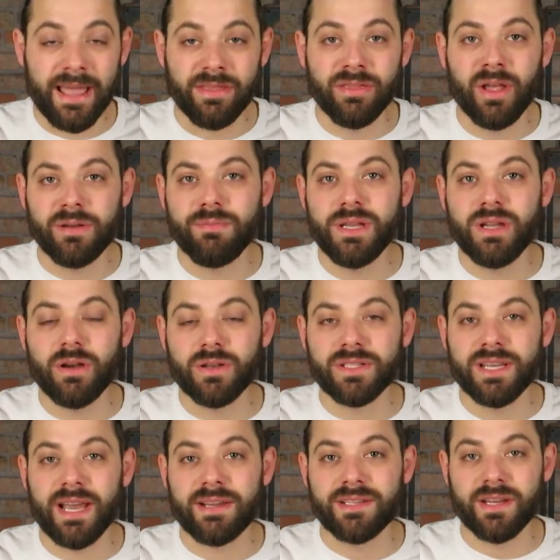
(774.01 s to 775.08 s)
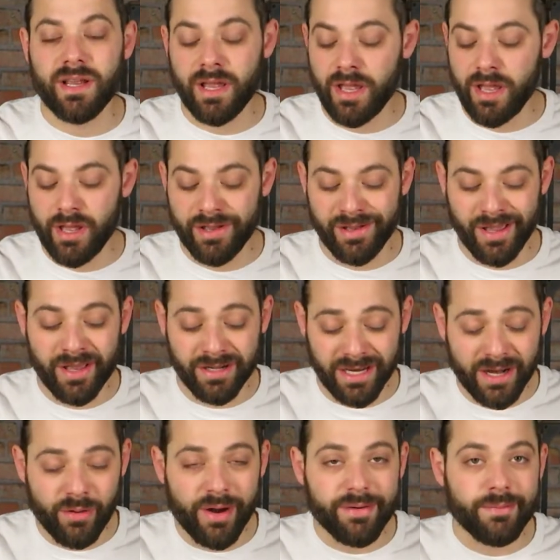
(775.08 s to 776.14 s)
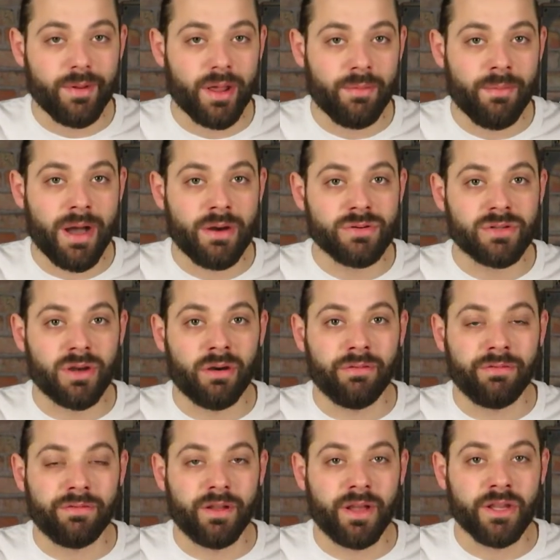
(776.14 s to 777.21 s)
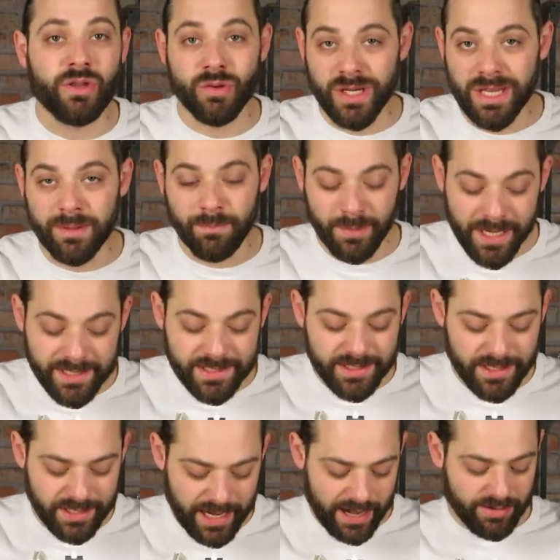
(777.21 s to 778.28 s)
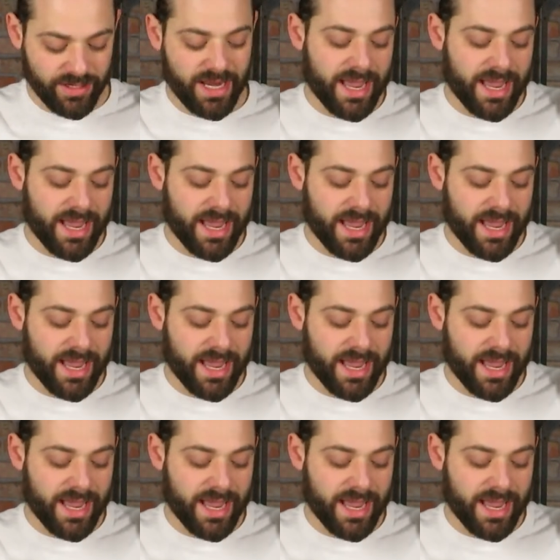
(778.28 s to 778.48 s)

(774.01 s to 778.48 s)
and not because there's an incredible amount of unique pieces in there.